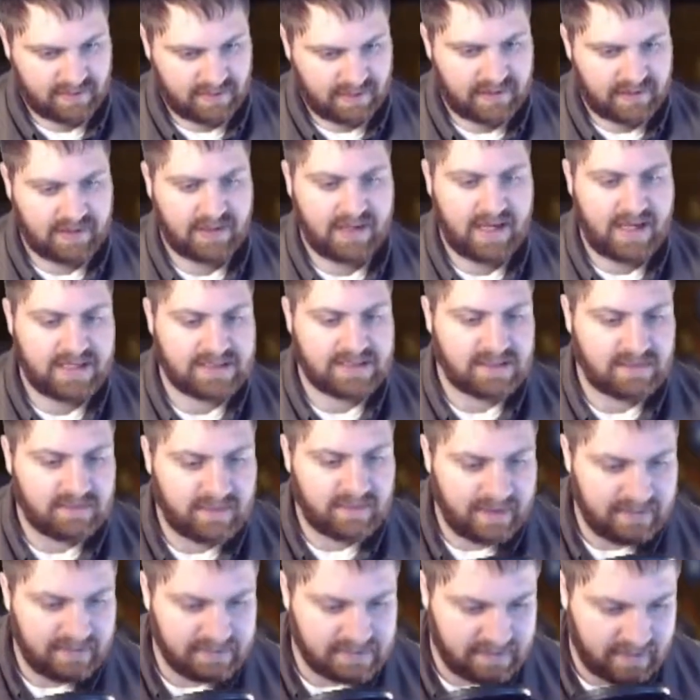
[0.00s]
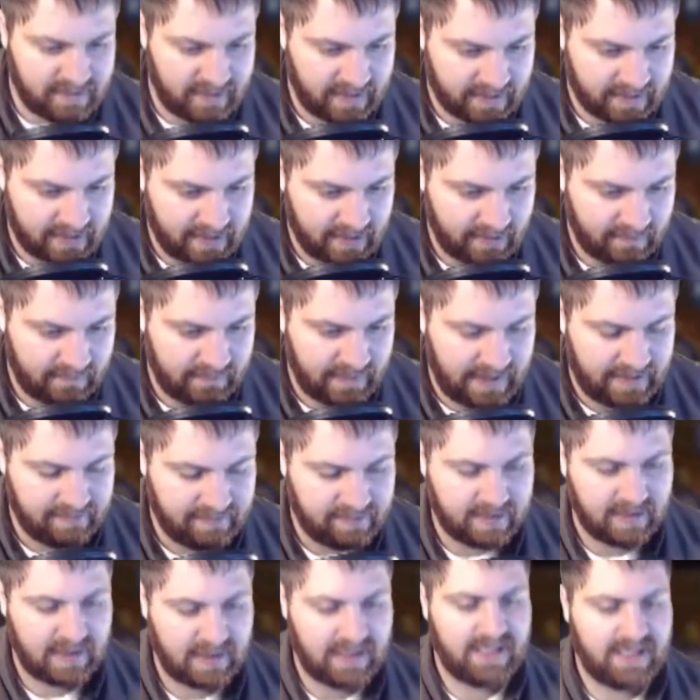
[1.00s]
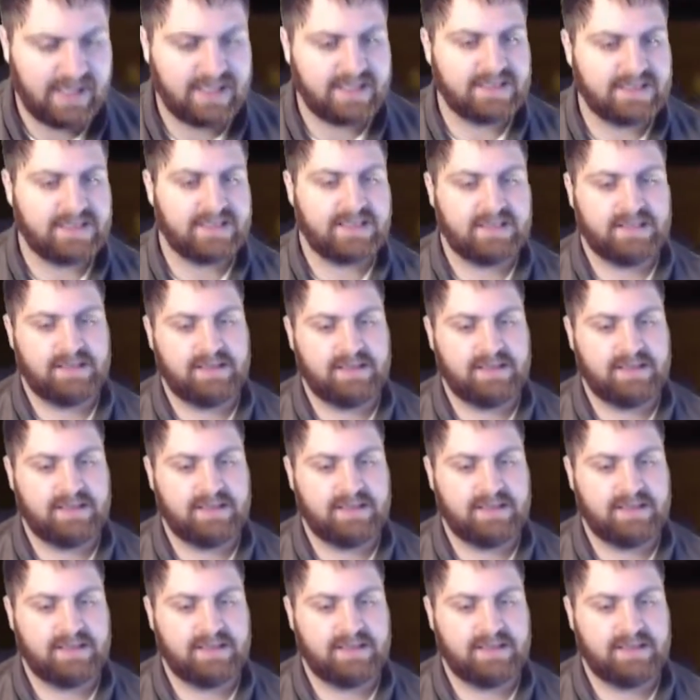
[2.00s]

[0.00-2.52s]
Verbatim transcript: Cast a random spell that costs 5 or less.